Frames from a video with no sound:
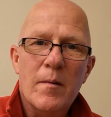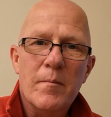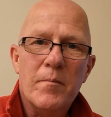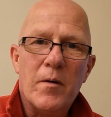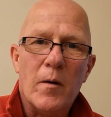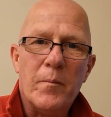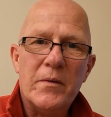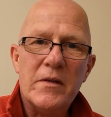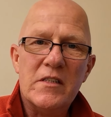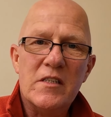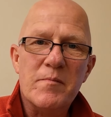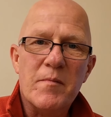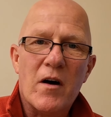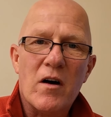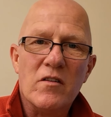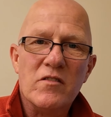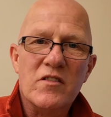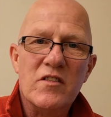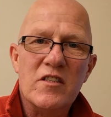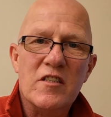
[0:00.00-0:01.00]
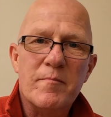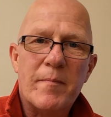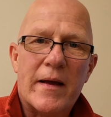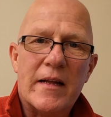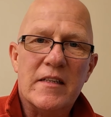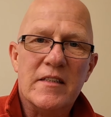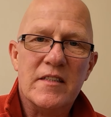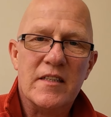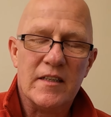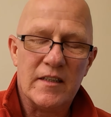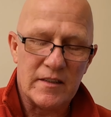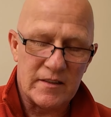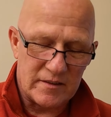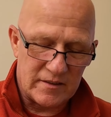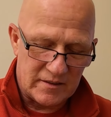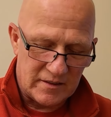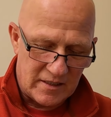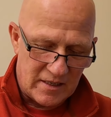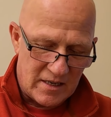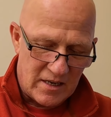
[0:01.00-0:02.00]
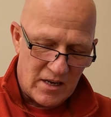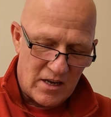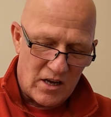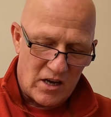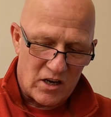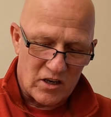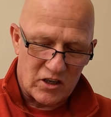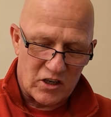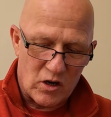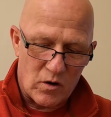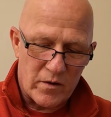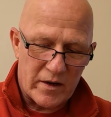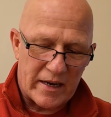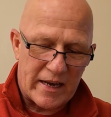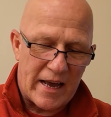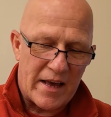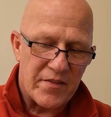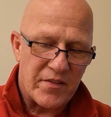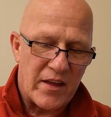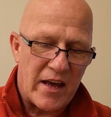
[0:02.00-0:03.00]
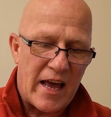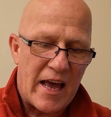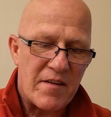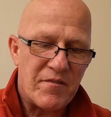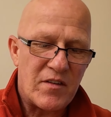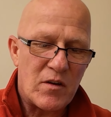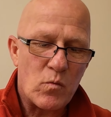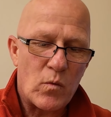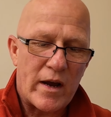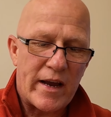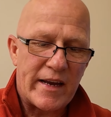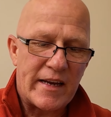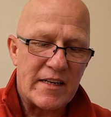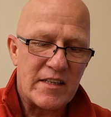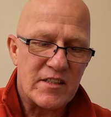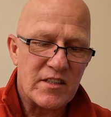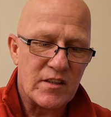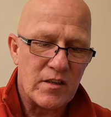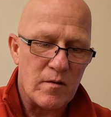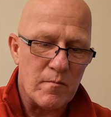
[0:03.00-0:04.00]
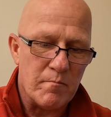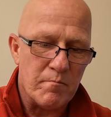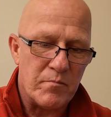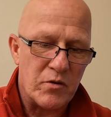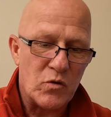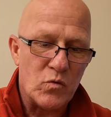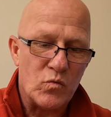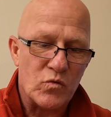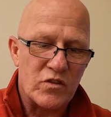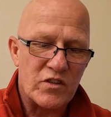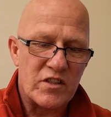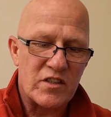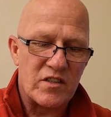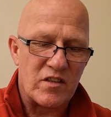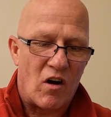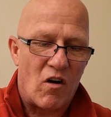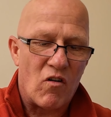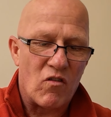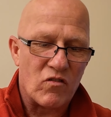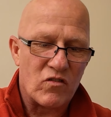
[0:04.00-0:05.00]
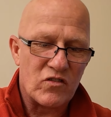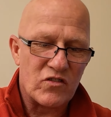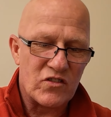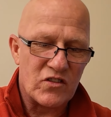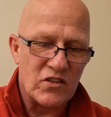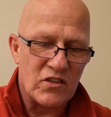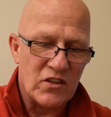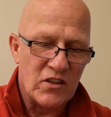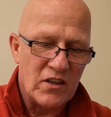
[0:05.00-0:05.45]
pop into Marks and Spencer and go and get the heavyweight boot socks,